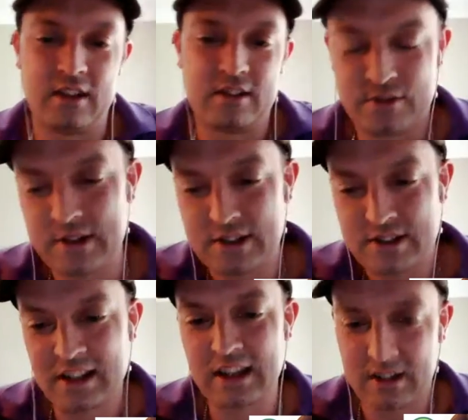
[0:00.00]

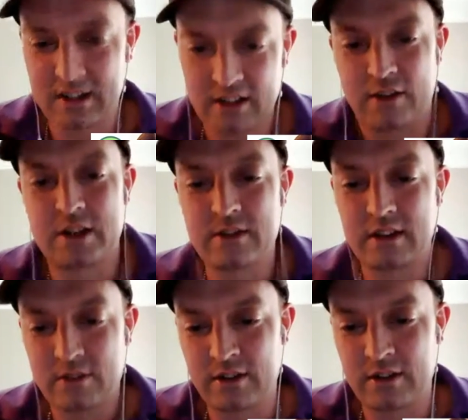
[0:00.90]
traditionally, like we're
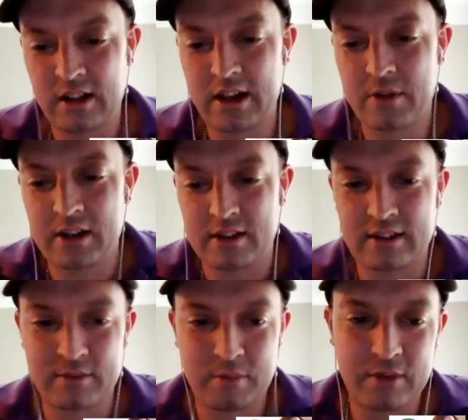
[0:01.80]
doing client work, it
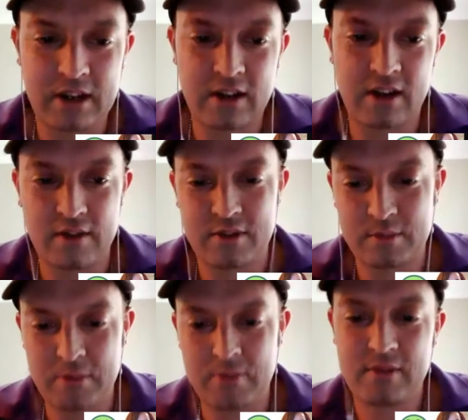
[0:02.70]
doesn't matter, we don't have to
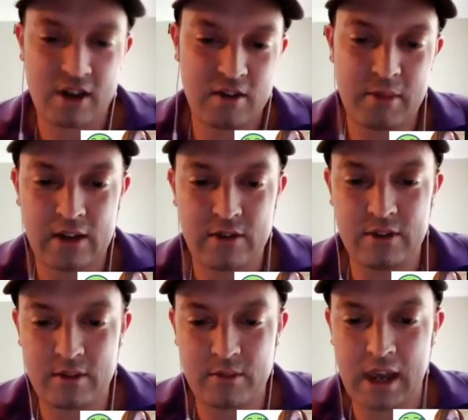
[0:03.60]
be kind of backwards
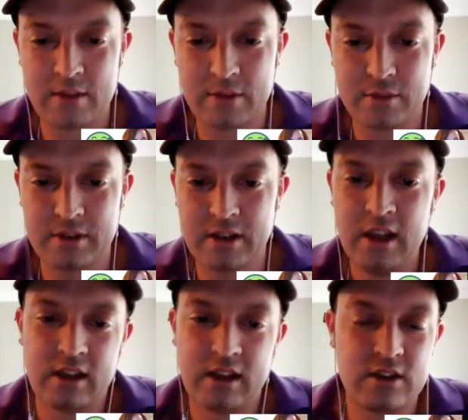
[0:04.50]
compatible, but
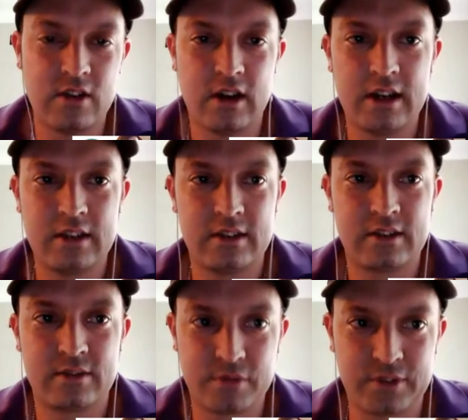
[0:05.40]
can you
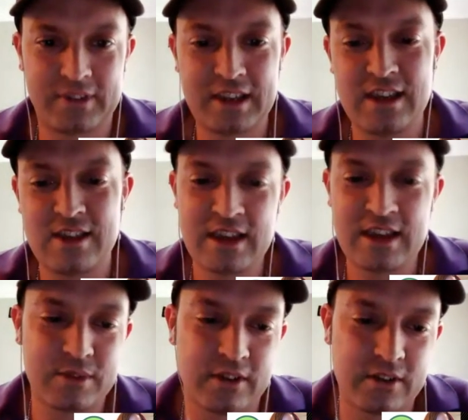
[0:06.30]
guys foresee
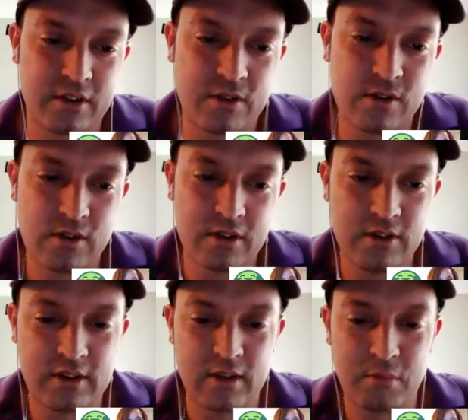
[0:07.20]
themes on .org
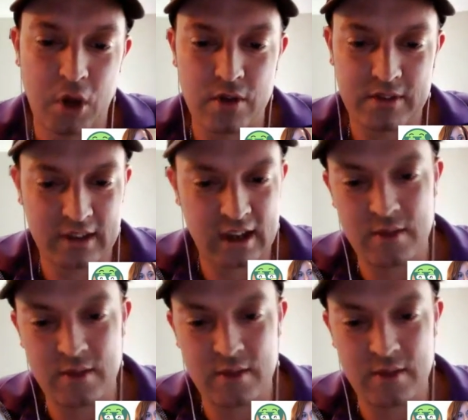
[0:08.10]
using both, say,